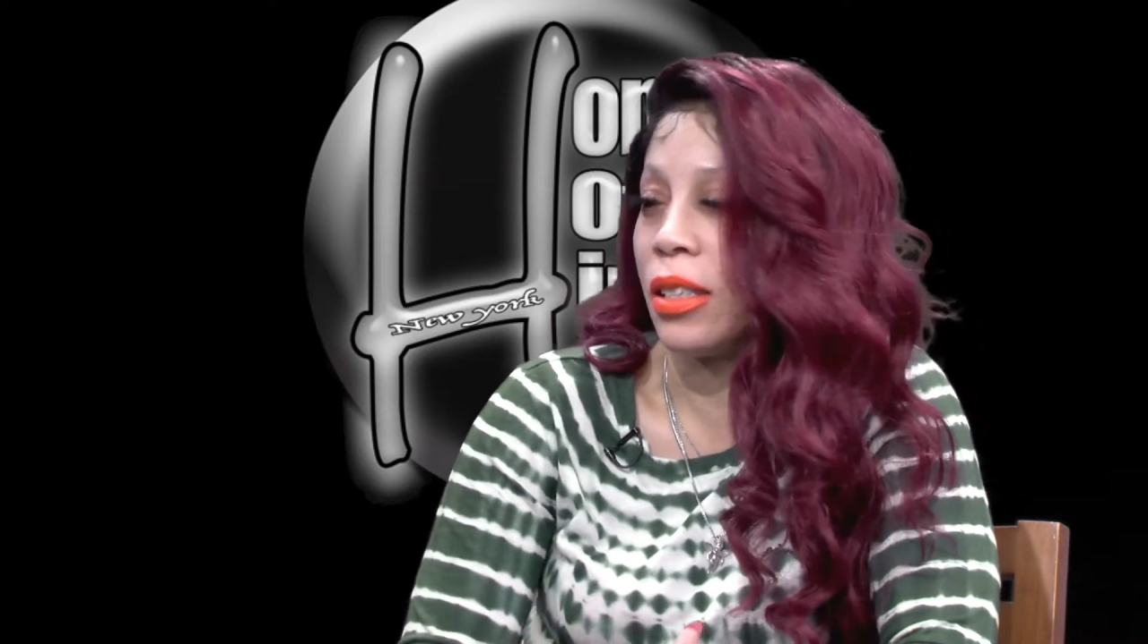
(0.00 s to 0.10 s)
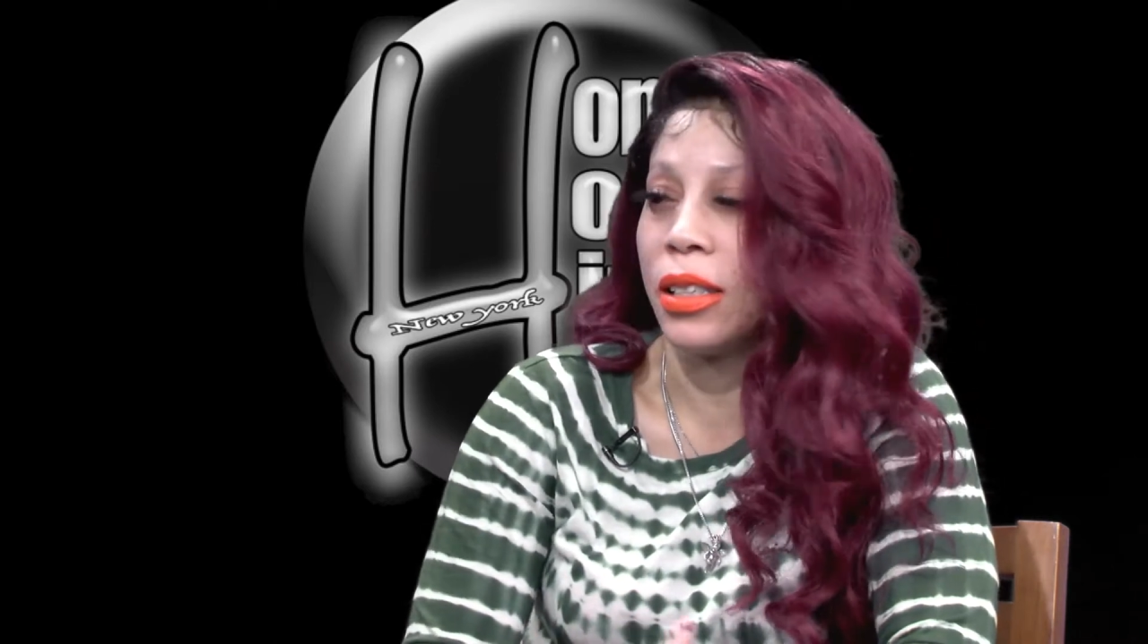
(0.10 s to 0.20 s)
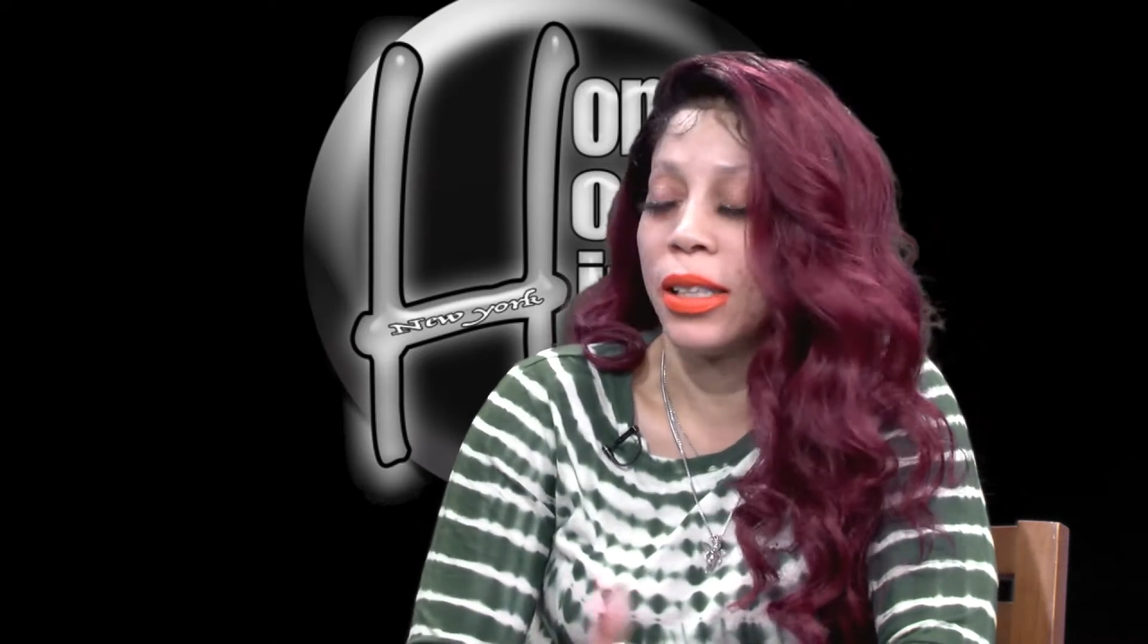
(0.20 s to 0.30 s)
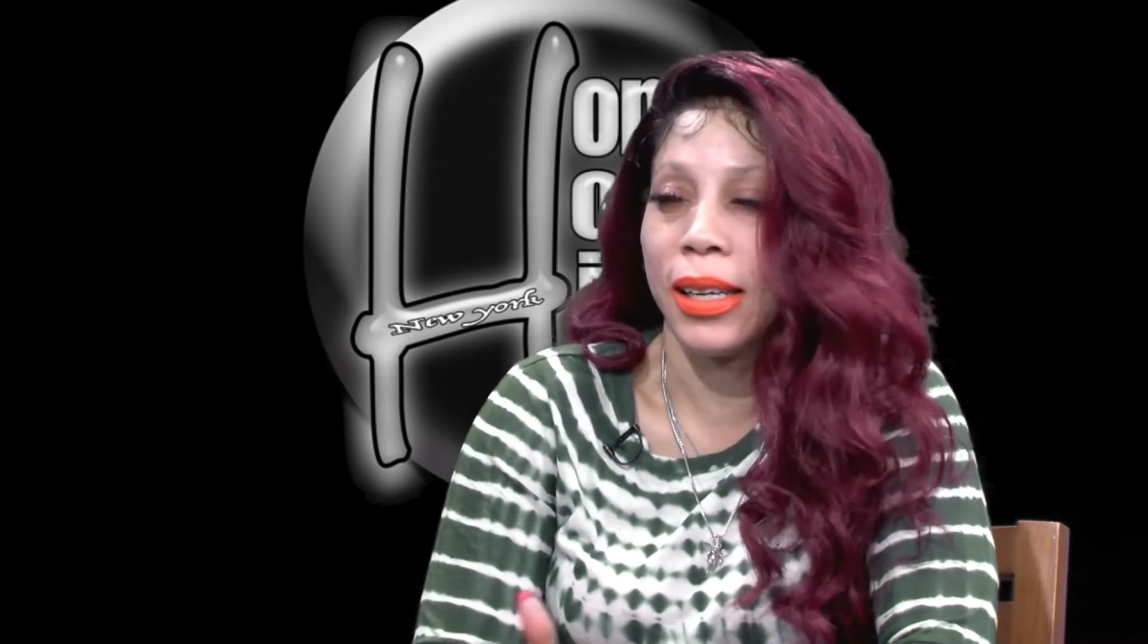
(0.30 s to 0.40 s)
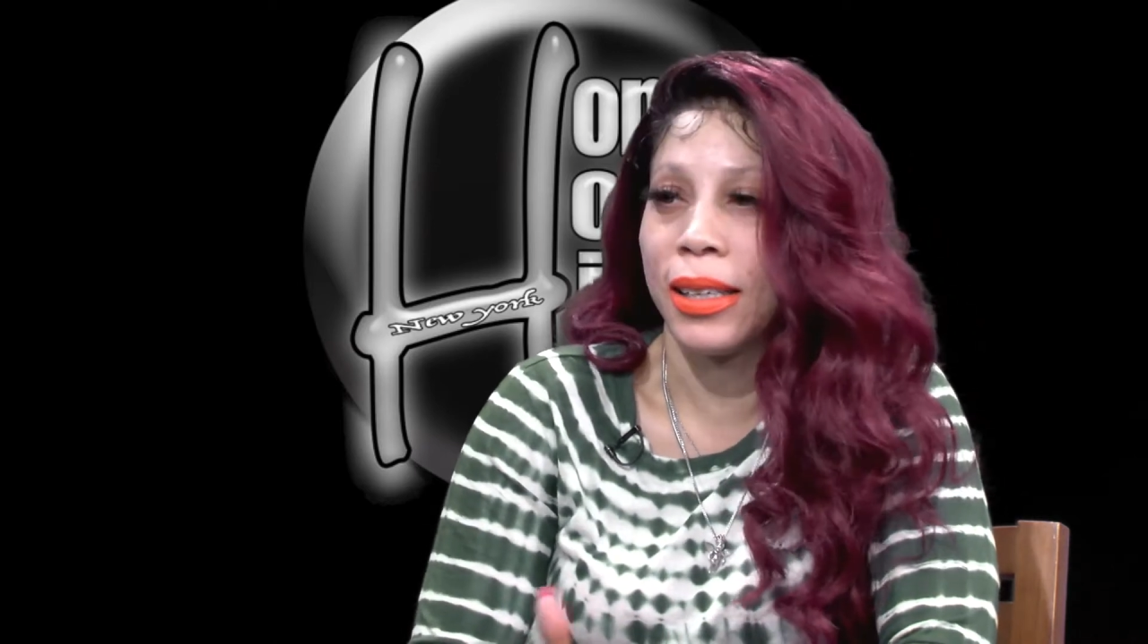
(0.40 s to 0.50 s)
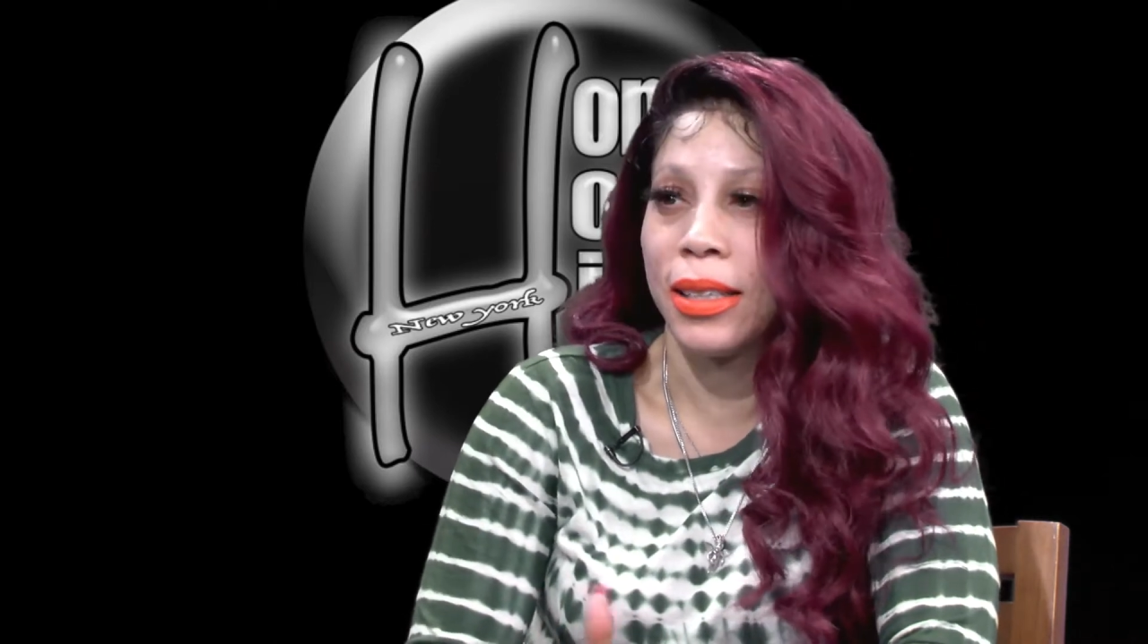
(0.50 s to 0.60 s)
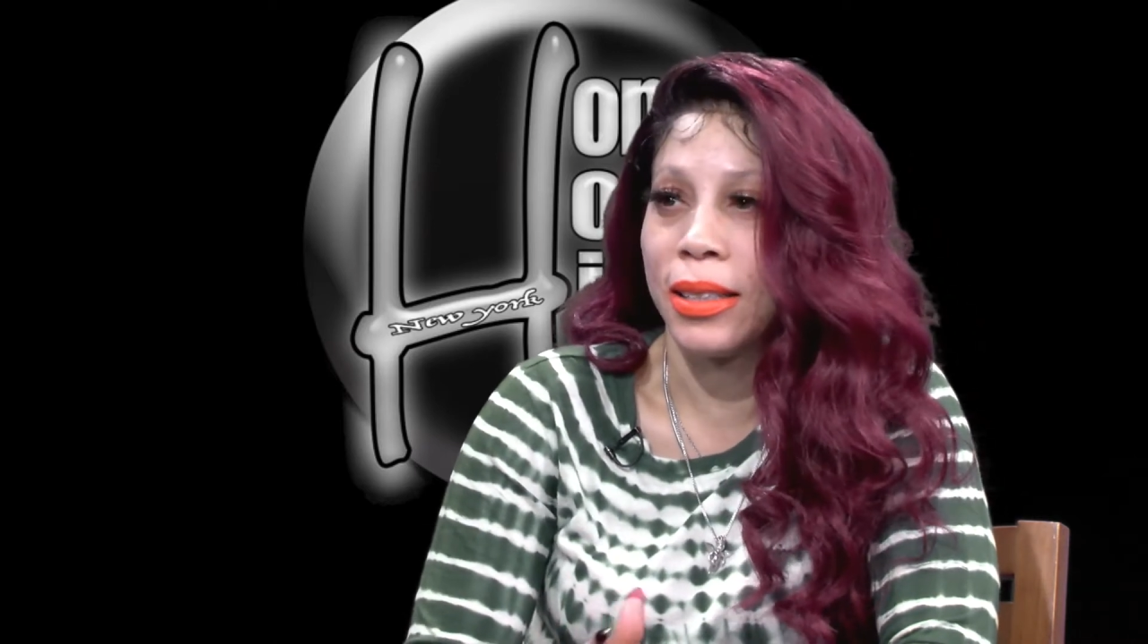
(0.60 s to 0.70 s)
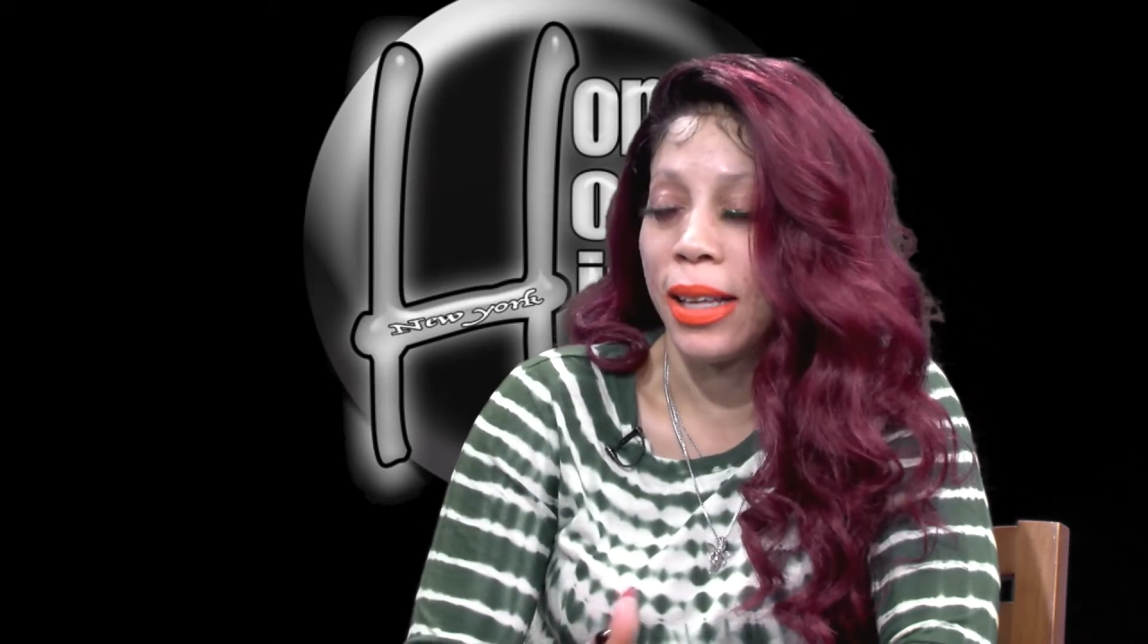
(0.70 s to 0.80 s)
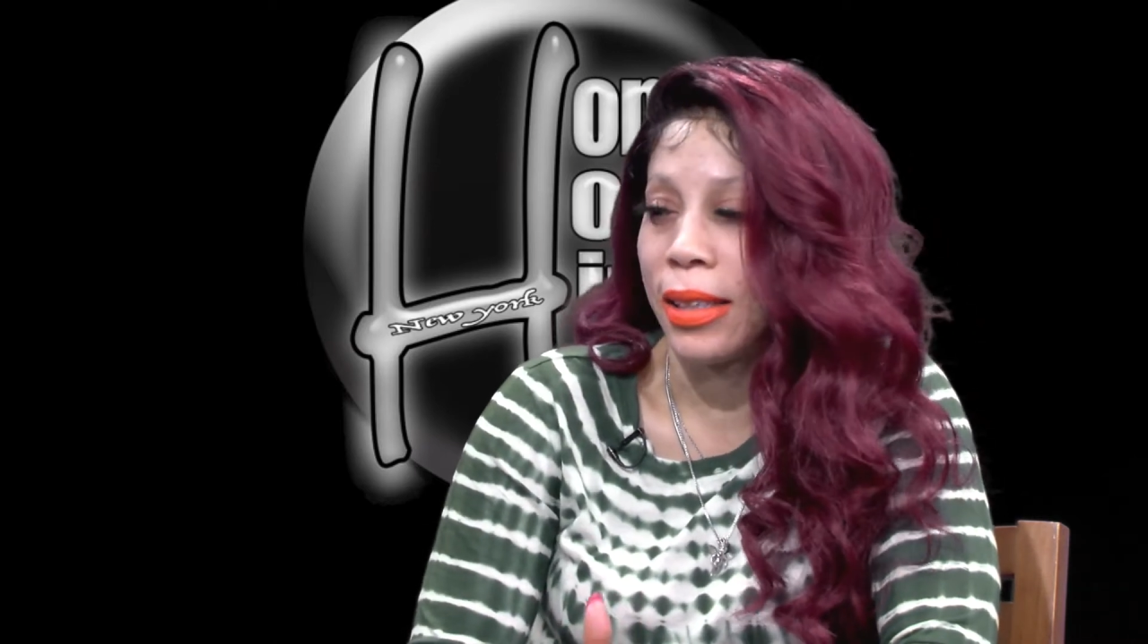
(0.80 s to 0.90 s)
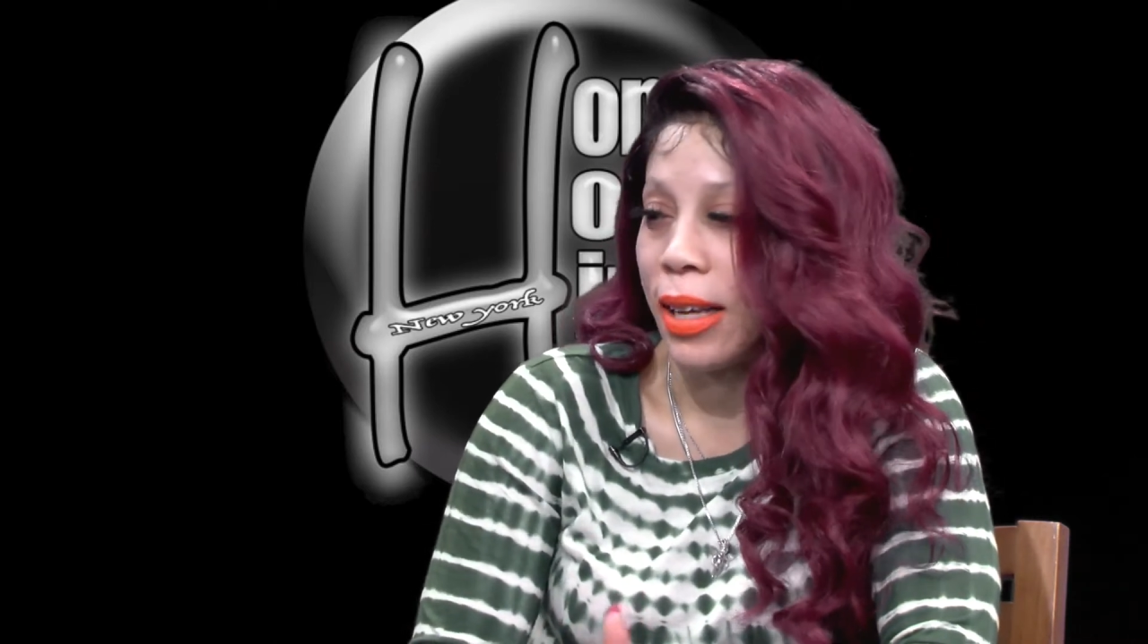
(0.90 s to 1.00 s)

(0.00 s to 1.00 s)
and then like it's like